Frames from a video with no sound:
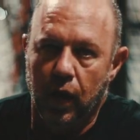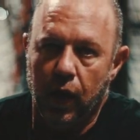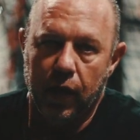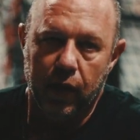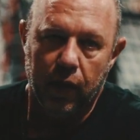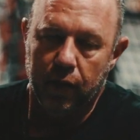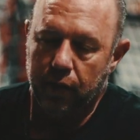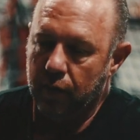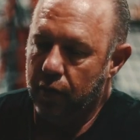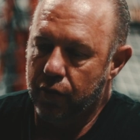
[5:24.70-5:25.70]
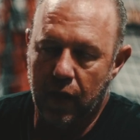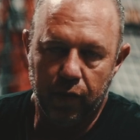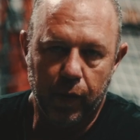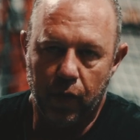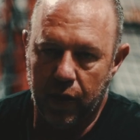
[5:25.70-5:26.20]
and
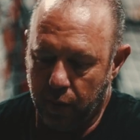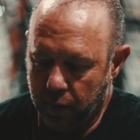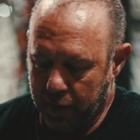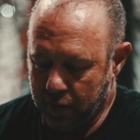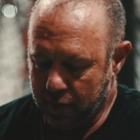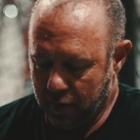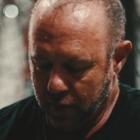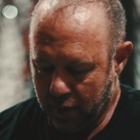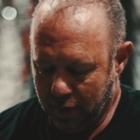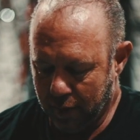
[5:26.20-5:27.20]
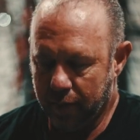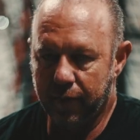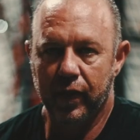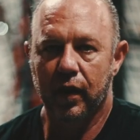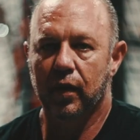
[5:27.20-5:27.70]
travel ball anywhere, because
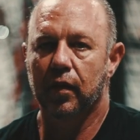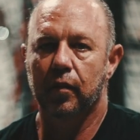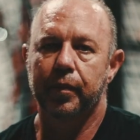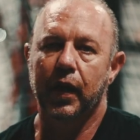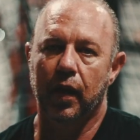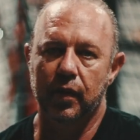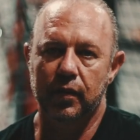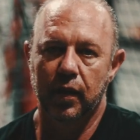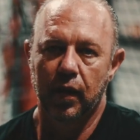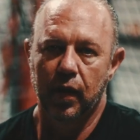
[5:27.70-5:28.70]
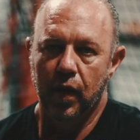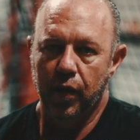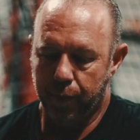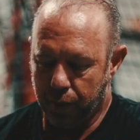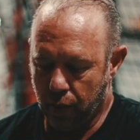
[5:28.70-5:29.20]
be honest,
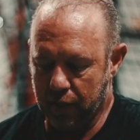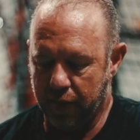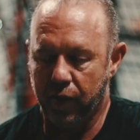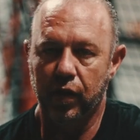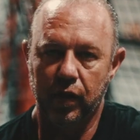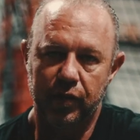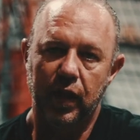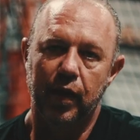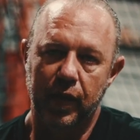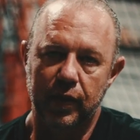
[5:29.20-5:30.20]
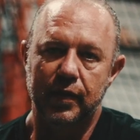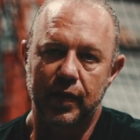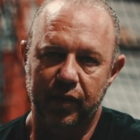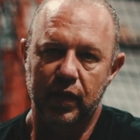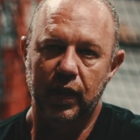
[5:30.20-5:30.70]
The pros have a hard enough time hitting
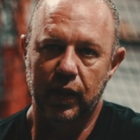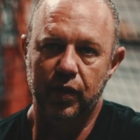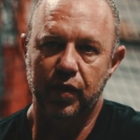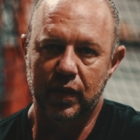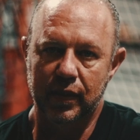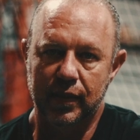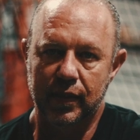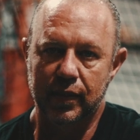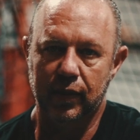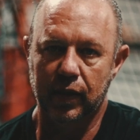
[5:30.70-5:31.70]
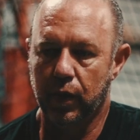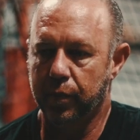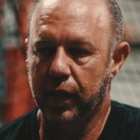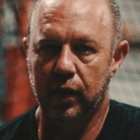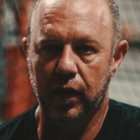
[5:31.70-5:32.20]
17 inches consistently. We'd
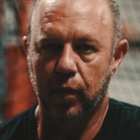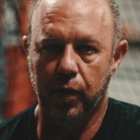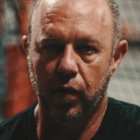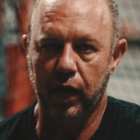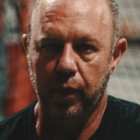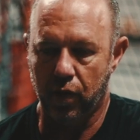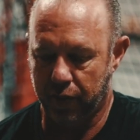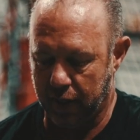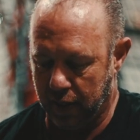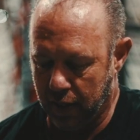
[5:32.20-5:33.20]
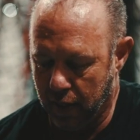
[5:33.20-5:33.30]
be at a ball game all day.